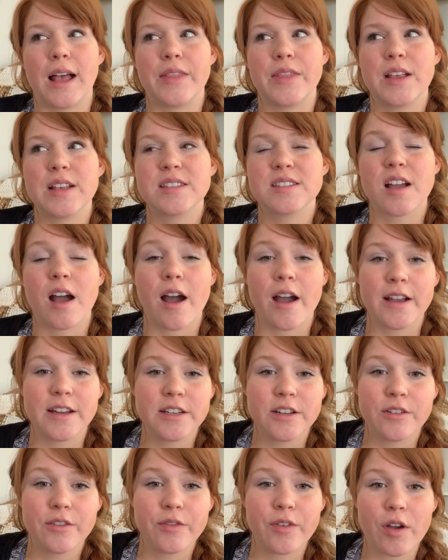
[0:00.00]
that's kind
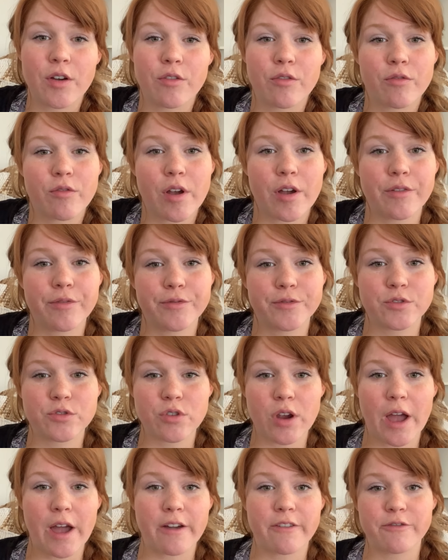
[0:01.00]
of a rough
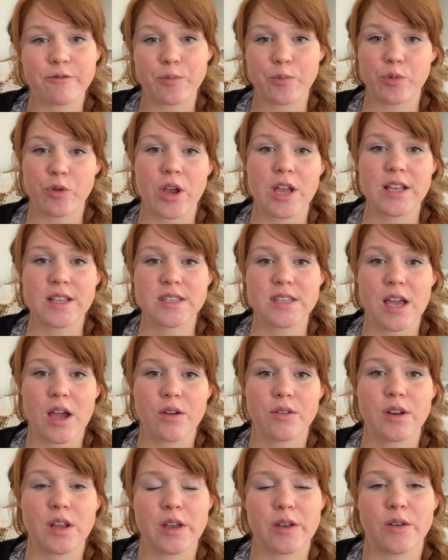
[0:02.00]
draft
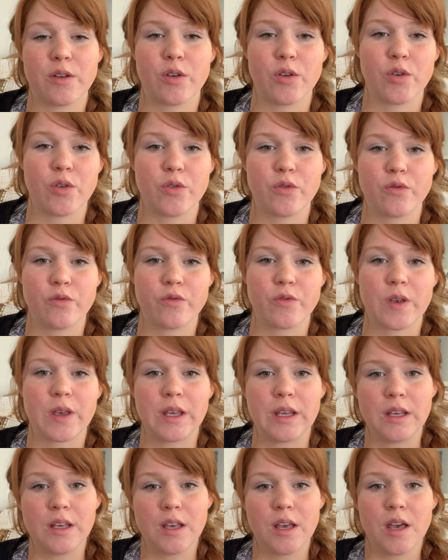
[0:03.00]
breakdown of
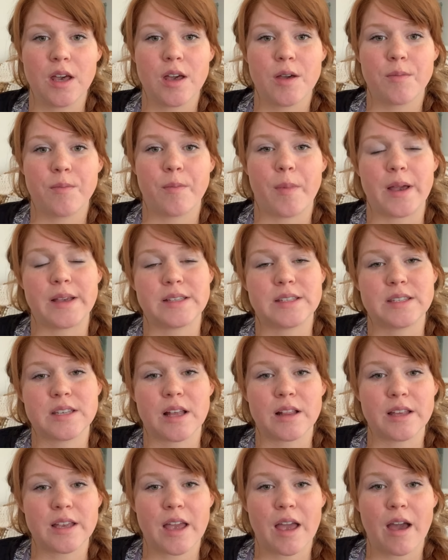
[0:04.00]
my
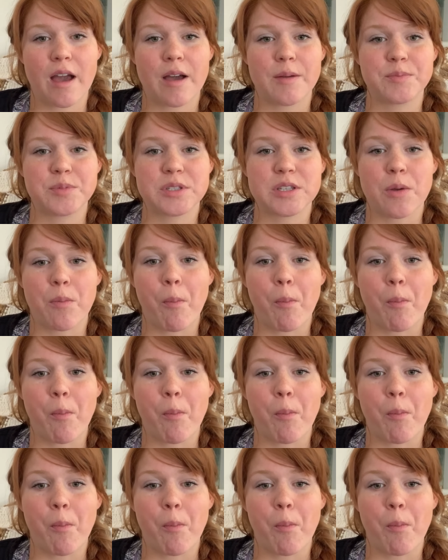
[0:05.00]
selling apps.